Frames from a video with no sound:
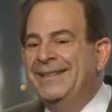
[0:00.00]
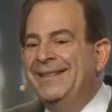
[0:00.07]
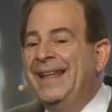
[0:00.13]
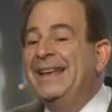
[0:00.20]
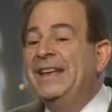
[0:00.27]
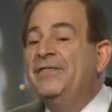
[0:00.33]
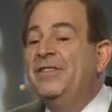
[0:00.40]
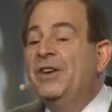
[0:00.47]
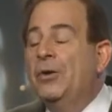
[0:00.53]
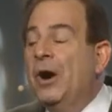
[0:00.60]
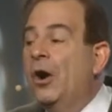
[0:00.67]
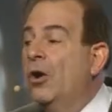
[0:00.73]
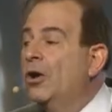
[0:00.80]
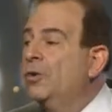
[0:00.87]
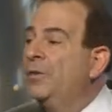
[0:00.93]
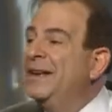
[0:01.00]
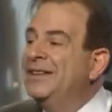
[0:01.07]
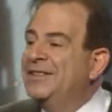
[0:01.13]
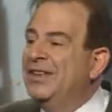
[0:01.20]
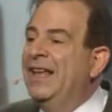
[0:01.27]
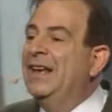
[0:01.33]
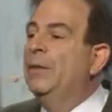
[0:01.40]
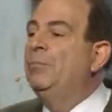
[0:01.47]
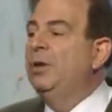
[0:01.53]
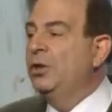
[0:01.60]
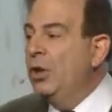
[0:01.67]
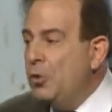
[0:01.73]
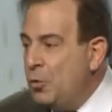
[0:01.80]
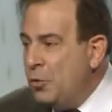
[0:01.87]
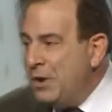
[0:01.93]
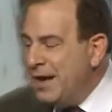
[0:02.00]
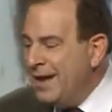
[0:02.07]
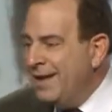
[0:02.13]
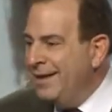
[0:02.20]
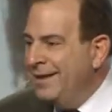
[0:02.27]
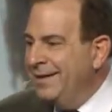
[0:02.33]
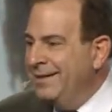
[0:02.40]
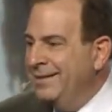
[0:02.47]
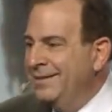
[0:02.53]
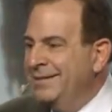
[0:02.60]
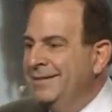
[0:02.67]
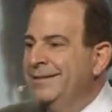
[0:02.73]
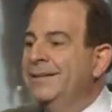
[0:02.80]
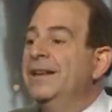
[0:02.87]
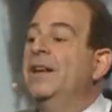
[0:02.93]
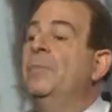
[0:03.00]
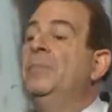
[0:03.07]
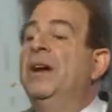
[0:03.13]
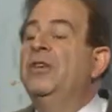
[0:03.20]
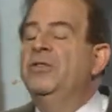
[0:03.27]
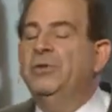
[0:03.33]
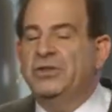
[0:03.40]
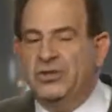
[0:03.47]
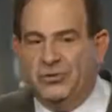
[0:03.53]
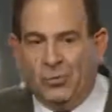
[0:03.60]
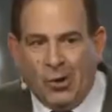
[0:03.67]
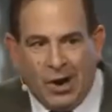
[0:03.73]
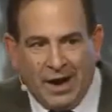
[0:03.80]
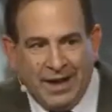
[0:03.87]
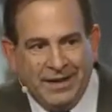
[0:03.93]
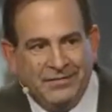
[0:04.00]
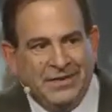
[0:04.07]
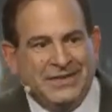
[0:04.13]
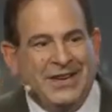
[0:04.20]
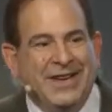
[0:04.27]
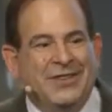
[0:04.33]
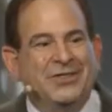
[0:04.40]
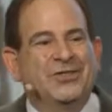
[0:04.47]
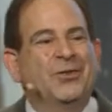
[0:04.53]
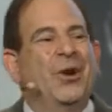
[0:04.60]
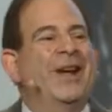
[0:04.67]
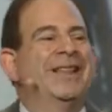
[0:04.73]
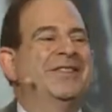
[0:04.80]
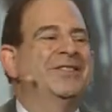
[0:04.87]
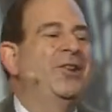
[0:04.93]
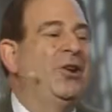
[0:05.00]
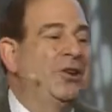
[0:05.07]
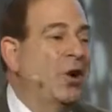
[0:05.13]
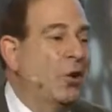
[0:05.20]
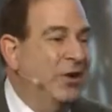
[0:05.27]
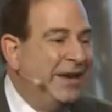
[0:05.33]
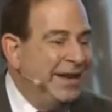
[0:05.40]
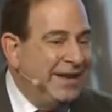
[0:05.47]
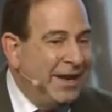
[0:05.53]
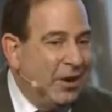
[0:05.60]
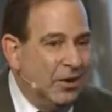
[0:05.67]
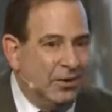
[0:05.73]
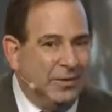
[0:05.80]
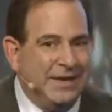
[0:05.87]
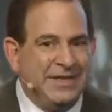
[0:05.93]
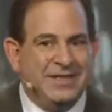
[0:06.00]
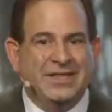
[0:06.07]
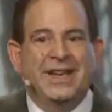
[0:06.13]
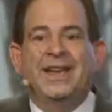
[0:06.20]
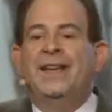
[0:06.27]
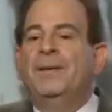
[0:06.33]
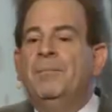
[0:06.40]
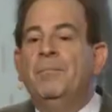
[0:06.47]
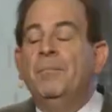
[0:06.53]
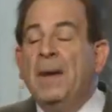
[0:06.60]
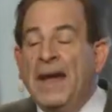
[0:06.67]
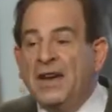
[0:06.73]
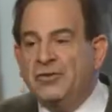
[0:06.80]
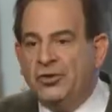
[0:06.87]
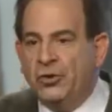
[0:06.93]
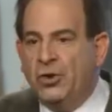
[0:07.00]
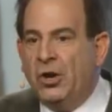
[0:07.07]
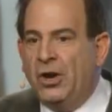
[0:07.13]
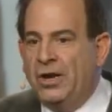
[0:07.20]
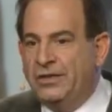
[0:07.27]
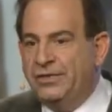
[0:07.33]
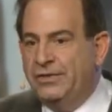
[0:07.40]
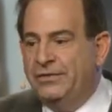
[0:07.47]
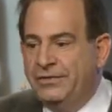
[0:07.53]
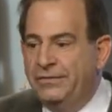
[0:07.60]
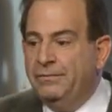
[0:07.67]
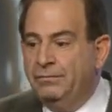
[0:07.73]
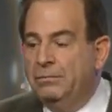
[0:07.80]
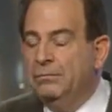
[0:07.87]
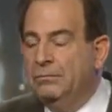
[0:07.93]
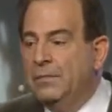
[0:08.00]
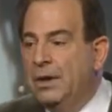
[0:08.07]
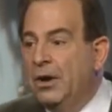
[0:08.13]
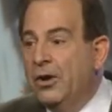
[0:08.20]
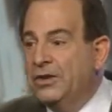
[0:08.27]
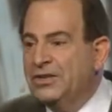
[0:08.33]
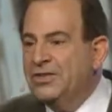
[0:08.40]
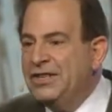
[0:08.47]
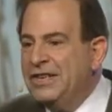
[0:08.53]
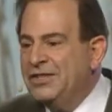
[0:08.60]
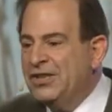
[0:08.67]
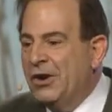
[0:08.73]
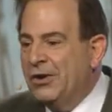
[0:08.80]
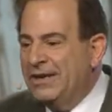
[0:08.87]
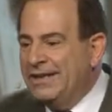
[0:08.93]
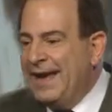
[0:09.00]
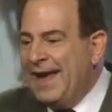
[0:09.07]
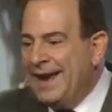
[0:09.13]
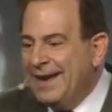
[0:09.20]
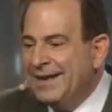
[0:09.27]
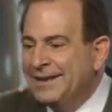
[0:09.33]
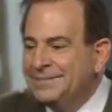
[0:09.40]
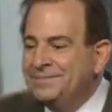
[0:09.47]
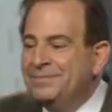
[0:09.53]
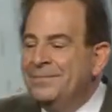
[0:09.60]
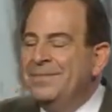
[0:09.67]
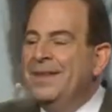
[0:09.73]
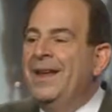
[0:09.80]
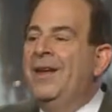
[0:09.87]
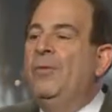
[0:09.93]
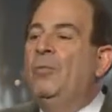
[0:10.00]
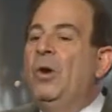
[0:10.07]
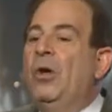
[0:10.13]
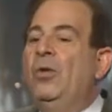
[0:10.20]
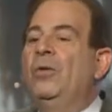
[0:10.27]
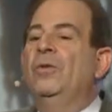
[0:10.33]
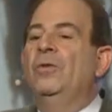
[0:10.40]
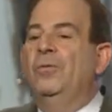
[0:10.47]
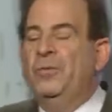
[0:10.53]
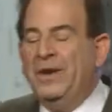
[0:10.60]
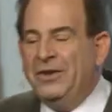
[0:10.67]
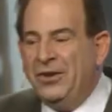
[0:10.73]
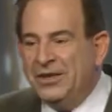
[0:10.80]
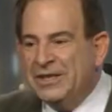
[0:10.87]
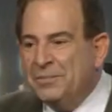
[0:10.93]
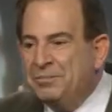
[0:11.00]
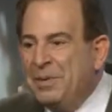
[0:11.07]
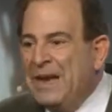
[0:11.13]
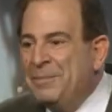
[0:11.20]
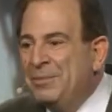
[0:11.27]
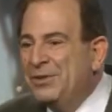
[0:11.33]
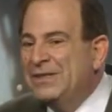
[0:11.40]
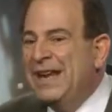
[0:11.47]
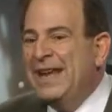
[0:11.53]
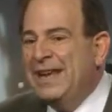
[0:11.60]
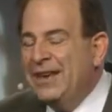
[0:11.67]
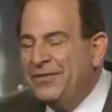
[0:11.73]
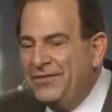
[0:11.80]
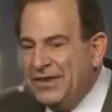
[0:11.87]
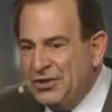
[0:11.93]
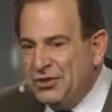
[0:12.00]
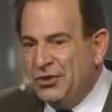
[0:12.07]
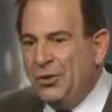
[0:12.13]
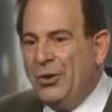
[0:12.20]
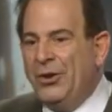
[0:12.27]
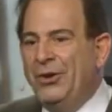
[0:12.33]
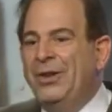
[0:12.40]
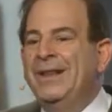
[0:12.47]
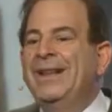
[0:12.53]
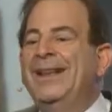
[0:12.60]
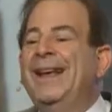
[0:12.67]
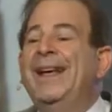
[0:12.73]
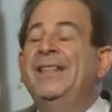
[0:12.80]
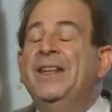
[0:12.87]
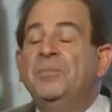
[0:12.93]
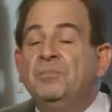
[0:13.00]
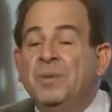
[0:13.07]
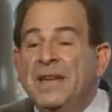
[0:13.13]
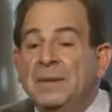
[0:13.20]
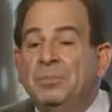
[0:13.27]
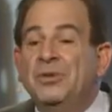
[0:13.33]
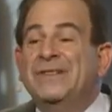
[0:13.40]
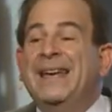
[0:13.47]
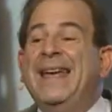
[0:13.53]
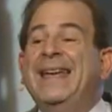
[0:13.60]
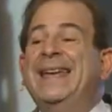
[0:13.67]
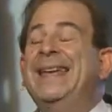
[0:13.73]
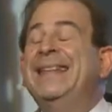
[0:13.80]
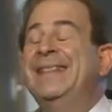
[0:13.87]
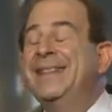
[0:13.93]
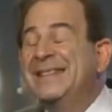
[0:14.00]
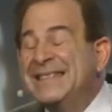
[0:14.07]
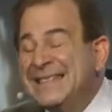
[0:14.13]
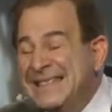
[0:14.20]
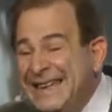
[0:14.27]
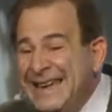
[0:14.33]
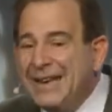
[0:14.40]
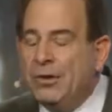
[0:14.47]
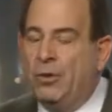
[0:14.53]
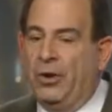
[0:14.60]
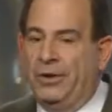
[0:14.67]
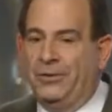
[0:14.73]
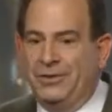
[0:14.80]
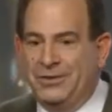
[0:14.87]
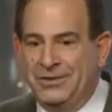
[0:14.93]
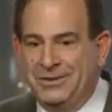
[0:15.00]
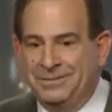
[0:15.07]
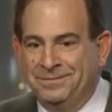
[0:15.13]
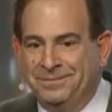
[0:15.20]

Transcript: like if your artery is like a balloon compared to a straw. If it's like a straw, that's called hardening of the arteries. major cause of heart disease, heart attack. Well, we looked at people taking fish oil and then people taking the seed oils.